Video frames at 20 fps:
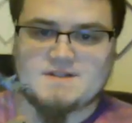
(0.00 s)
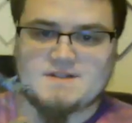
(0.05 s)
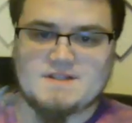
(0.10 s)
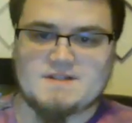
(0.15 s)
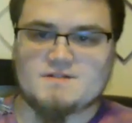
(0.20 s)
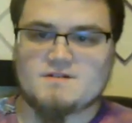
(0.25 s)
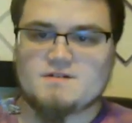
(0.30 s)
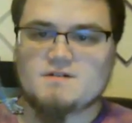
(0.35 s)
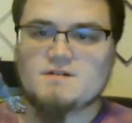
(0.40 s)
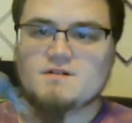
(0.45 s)

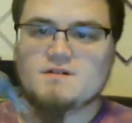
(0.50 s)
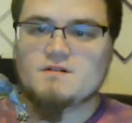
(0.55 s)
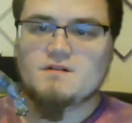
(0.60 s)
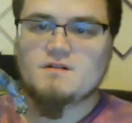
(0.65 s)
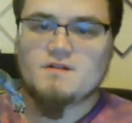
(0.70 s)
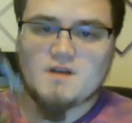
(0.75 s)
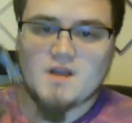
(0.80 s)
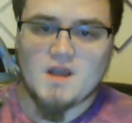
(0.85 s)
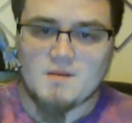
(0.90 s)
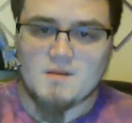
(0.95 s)
these are
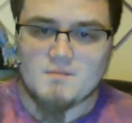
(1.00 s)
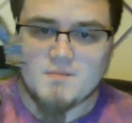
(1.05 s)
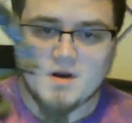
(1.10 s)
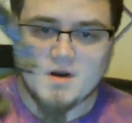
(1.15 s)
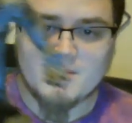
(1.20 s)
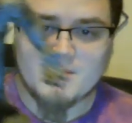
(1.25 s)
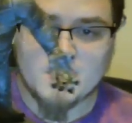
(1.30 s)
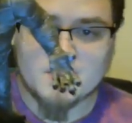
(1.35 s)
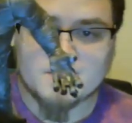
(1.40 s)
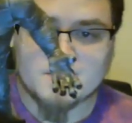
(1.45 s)

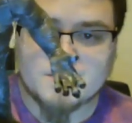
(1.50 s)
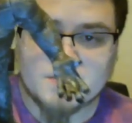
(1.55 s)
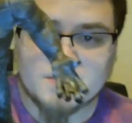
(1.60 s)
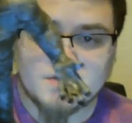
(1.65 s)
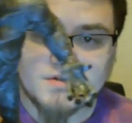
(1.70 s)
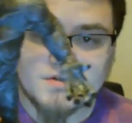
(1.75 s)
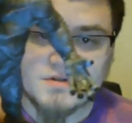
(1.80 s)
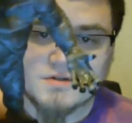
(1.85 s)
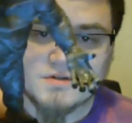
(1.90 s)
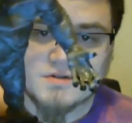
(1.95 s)
nightmare
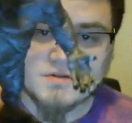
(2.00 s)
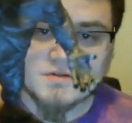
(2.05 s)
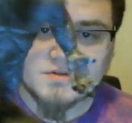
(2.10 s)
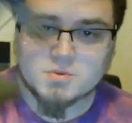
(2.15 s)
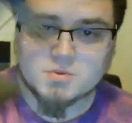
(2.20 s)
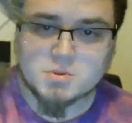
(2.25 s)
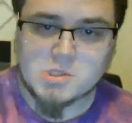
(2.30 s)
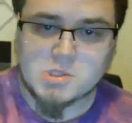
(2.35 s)
monster.